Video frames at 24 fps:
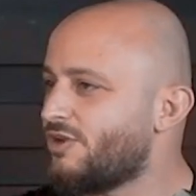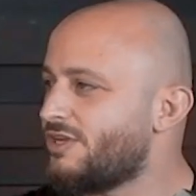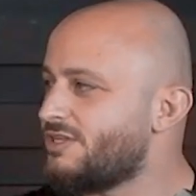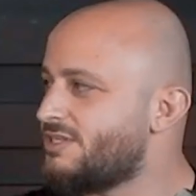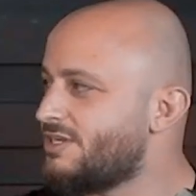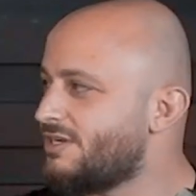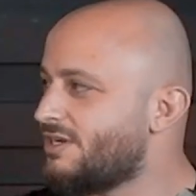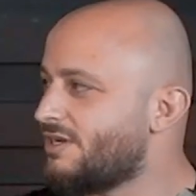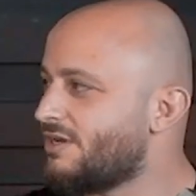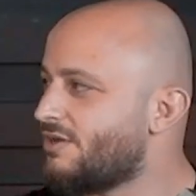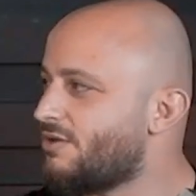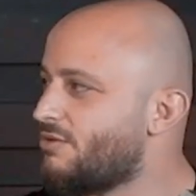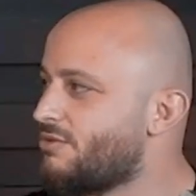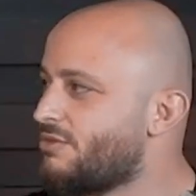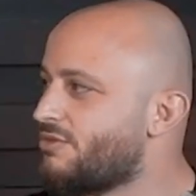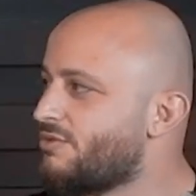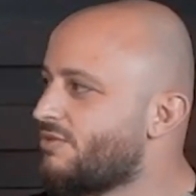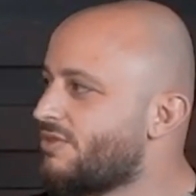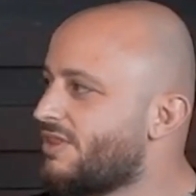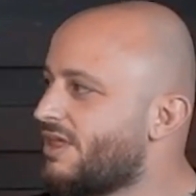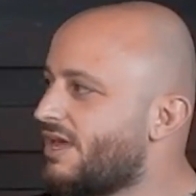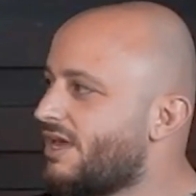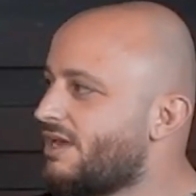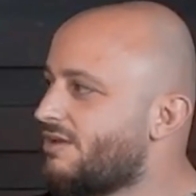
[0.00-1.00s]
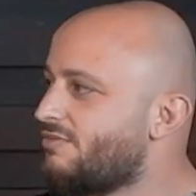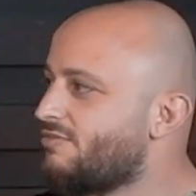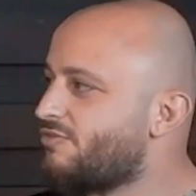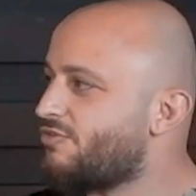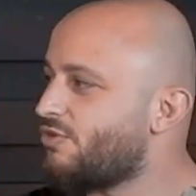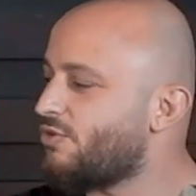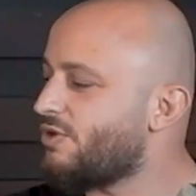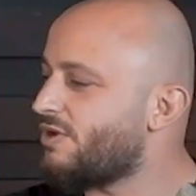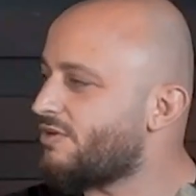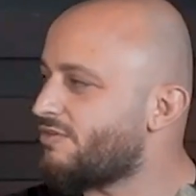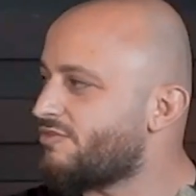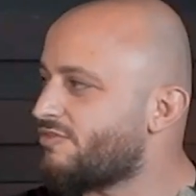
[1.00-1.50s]
I didn't go through that
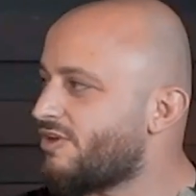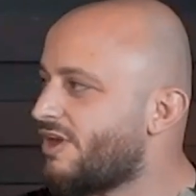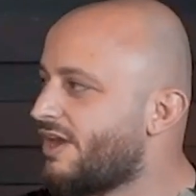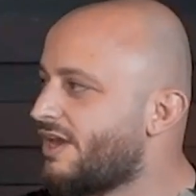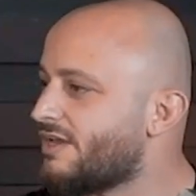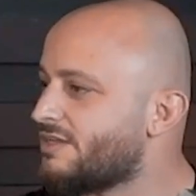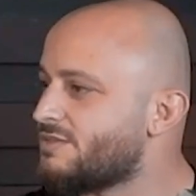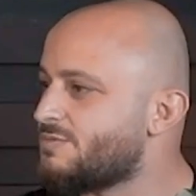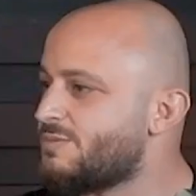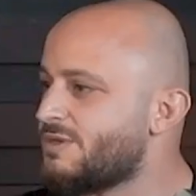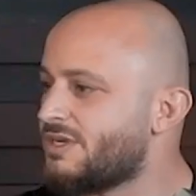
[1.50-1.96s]
for a fact.